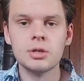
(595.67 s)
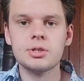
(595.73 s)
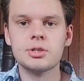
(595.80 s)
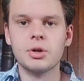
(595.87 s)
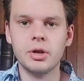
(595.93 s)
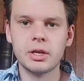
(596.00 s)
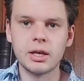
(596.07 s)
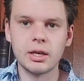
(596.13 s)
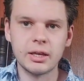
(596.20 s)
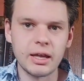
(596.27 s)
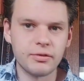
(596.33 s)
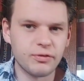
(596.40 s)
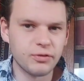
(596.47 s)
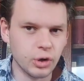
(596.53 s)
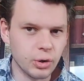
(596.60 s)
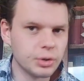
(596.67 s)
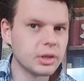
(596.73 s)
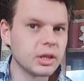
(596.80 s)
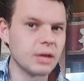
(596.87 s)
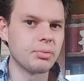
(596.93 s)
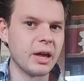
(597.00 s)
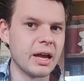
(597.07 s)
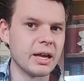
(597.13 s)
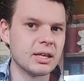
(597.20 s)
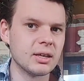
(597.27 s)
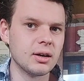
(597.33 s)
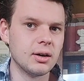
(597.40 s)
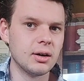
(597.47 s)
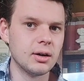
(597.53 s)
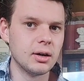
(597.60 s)
you can get fluently back
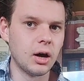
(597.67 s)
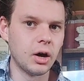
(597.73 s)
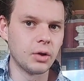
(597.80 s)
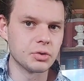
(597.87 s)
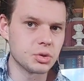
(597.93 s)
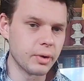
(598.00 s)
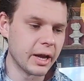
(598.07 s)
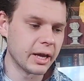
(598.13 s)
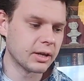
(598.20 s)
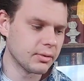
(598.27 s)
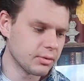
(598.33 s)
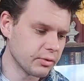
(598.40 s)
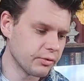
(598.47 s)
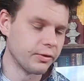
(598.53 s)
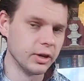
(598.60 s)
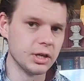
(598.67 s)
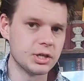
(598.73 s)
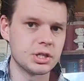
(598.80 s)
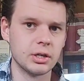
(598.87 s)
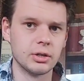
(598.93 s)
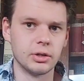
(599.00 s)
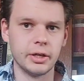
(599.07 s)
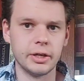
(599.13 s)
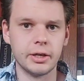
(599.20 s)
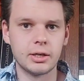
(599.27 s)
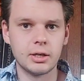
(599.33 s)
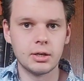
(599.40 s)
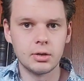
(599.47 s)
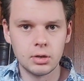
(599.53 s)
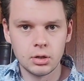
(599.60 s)
on track finishing the
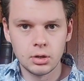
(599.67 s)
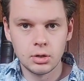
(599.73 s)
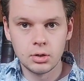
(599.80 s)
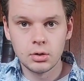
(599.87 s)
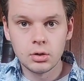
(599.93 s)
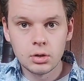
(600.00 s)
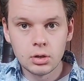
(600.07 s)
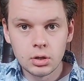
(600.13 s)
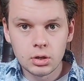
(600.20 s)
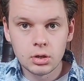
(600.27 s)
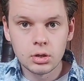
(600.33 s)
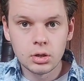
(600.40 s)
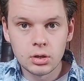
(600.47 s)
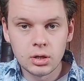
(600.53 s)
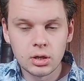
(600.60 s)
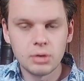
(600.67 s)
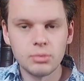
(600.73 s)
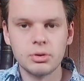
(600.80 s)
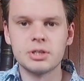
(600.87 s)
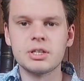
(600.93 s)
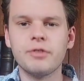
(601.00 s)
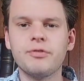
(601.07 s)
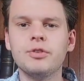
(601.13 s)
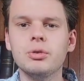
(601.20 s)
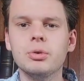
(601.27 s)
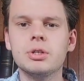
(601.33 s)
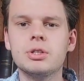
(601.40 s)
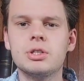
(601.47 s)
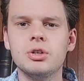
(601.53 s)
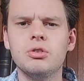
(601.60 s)
lick. Because if you
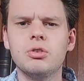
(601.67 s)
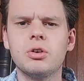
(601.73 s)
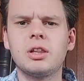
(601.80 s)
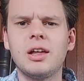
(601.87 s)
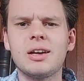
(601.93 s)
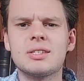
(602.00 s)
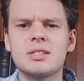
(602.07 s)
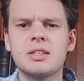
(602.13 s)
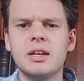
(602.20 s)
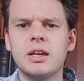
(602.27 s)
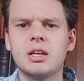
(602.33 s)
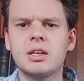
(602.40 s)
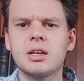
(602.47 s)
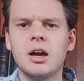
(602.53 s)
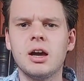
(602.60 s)
would do classic